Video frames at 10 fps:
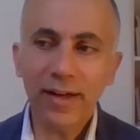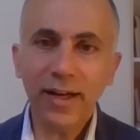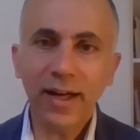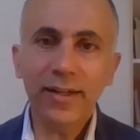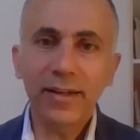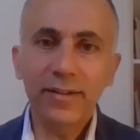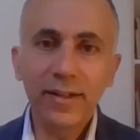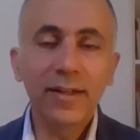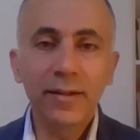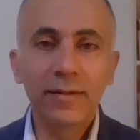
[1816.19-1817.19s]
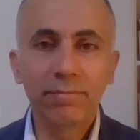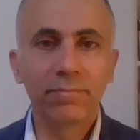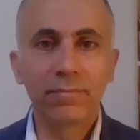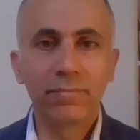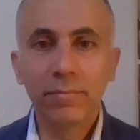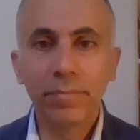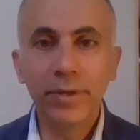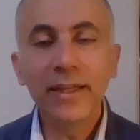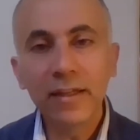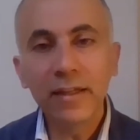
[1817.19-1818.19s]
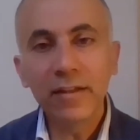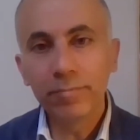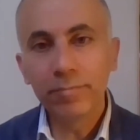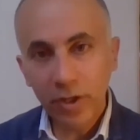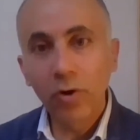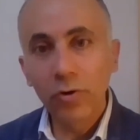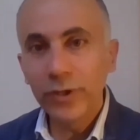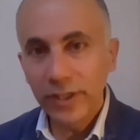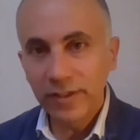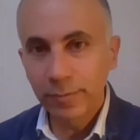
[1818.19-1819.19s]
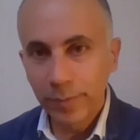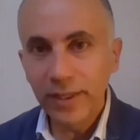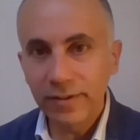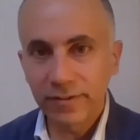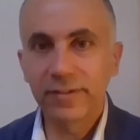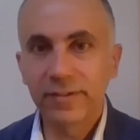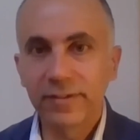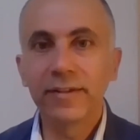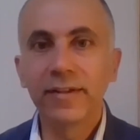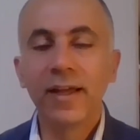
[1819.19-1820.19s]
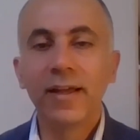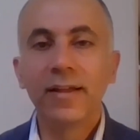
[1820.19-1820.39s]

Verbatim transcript: I I really believe, because we experienced it,